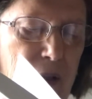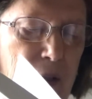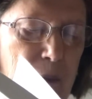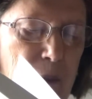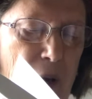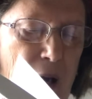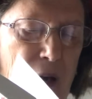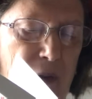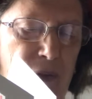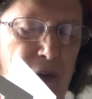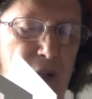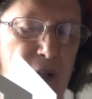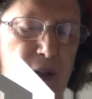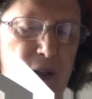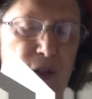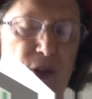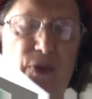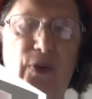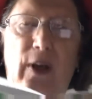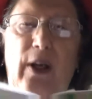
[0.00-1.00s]
them off on
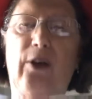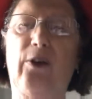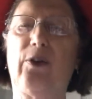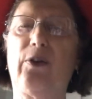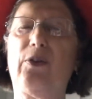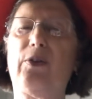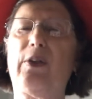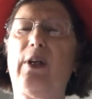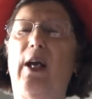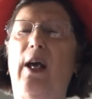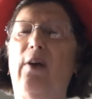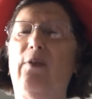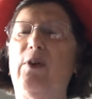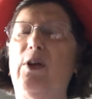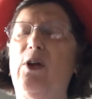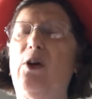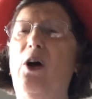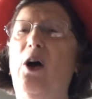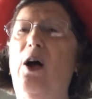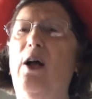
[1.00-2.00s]
his fingers. Have
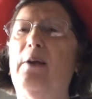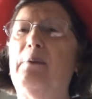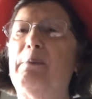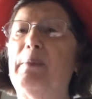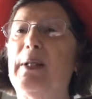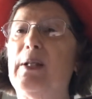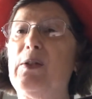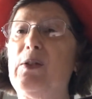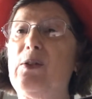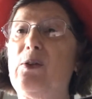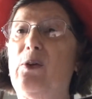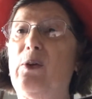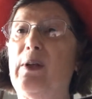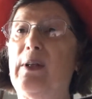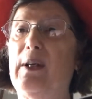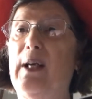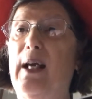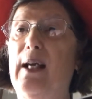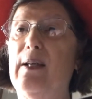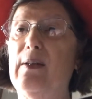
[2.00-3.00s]
you called
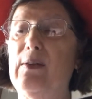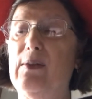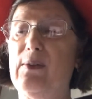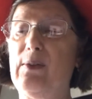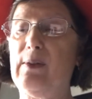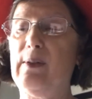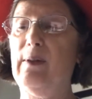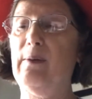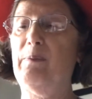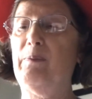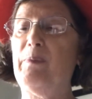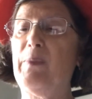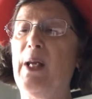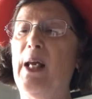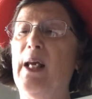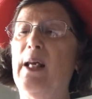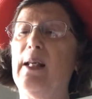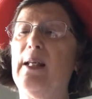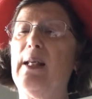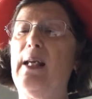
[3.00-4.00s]
Minnesota Nice?
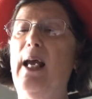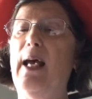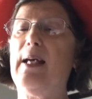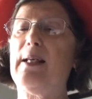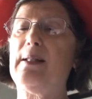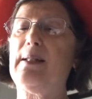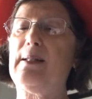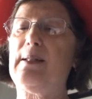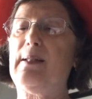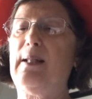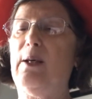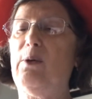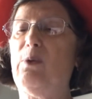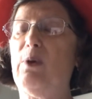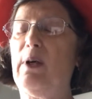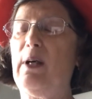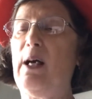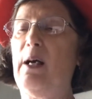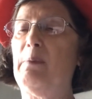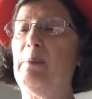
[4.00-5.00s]
Yes, they
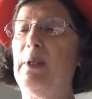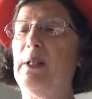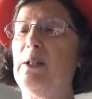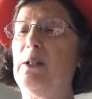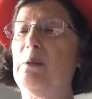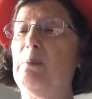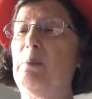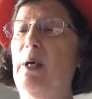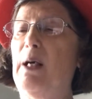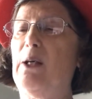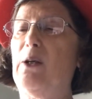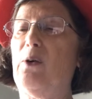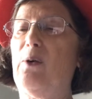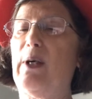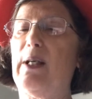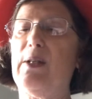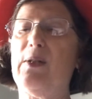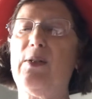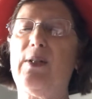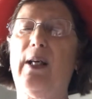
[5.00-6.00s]
will come in tomorrow,
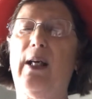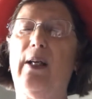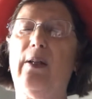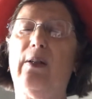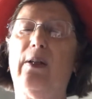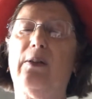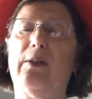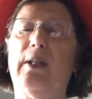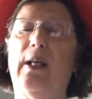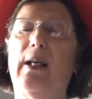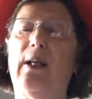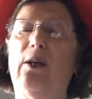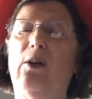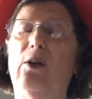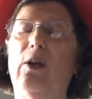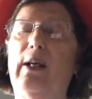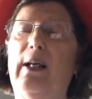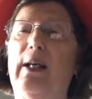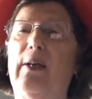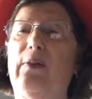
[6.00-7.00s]
I said. They'll take a
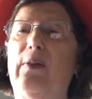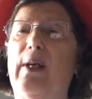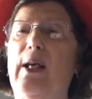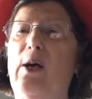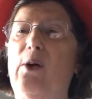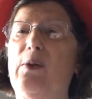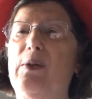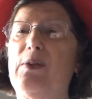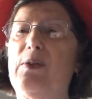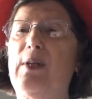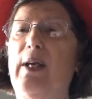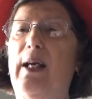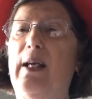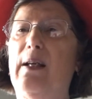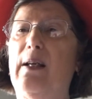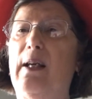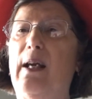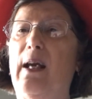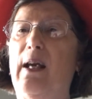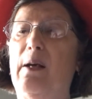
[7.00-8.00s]
look at the
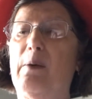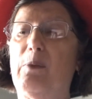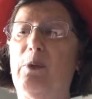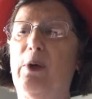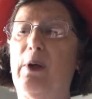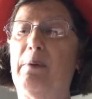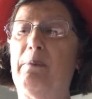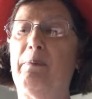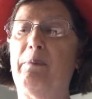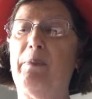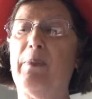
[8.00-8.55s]
outside camera.